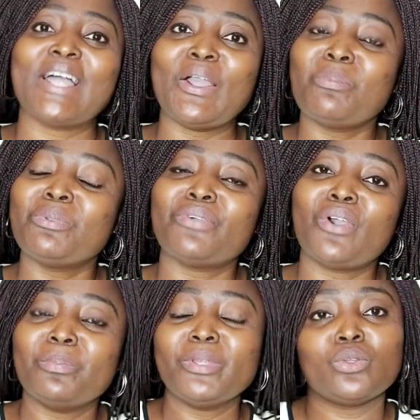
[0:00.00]
I hope you've
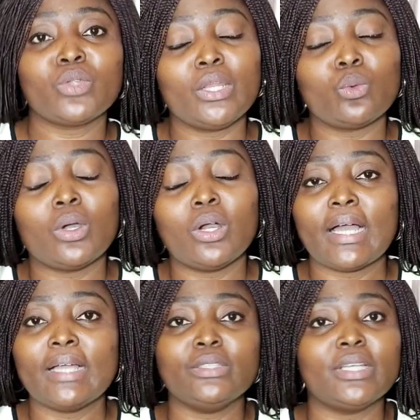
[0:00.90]
all been doing well
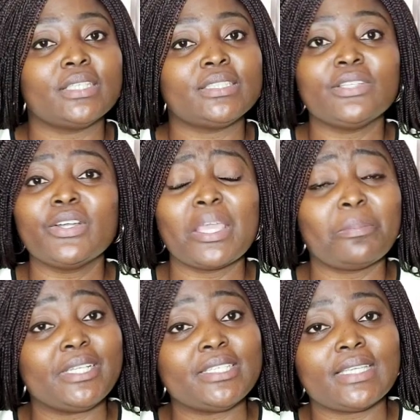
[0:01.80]
and you are still
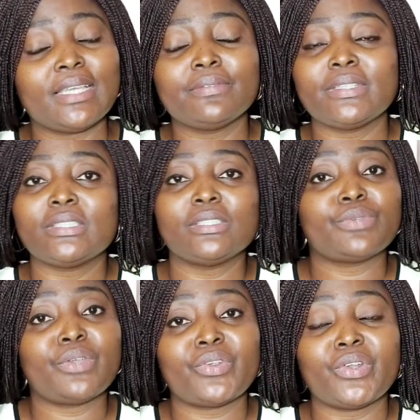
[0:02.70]
keeping safe. This is
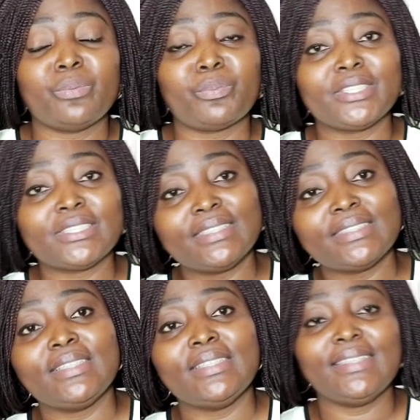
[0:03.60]
very, very important.
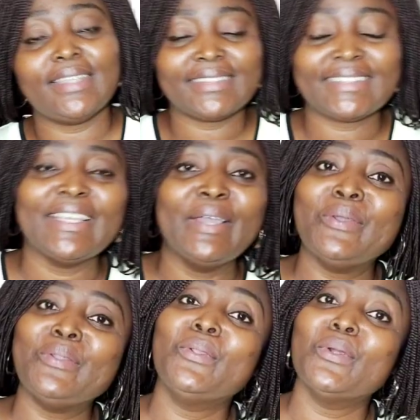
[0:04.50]
Yes,
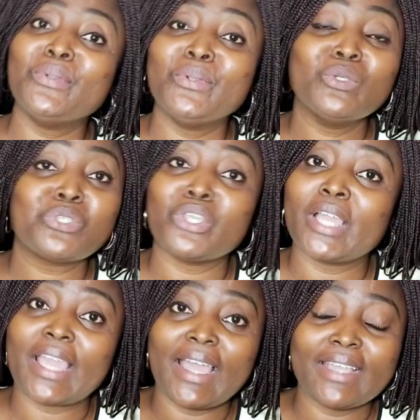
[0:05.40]
don't lose your
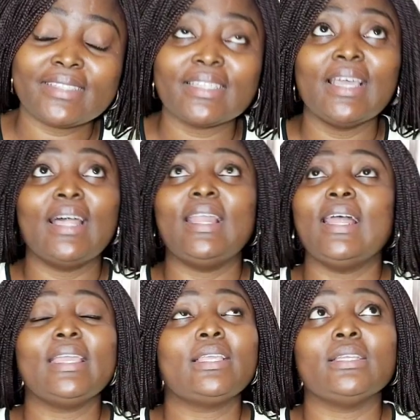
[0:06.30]
guards.
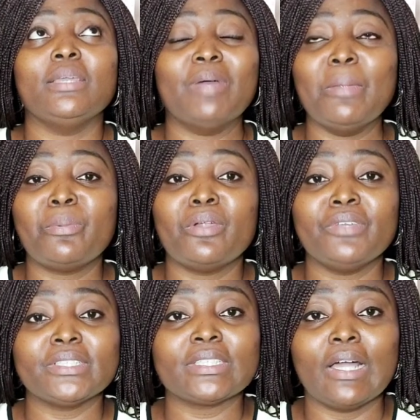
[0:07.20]
Like in my
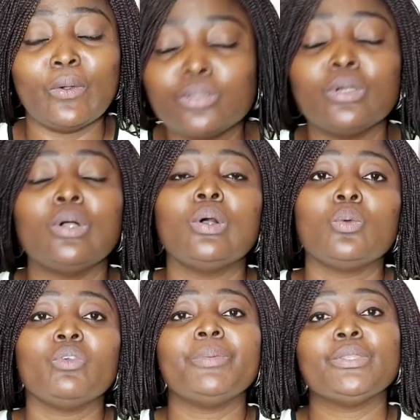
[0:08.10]
province now,
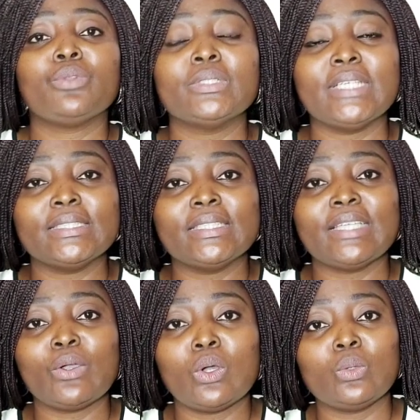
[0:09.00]
we've been told that the
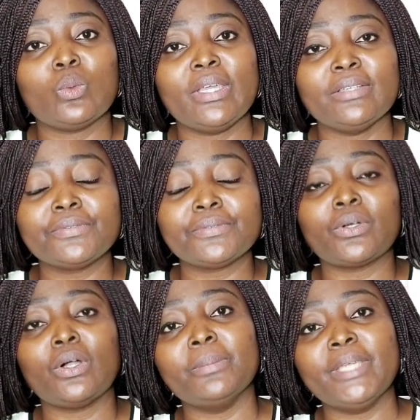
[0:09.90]
second wave
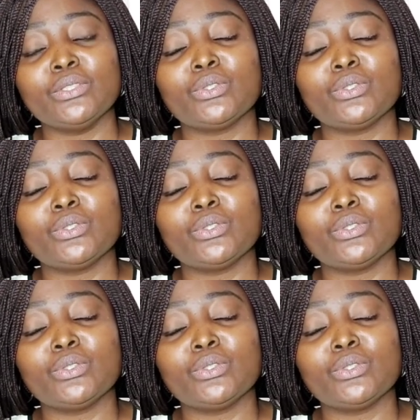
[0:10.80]
coming.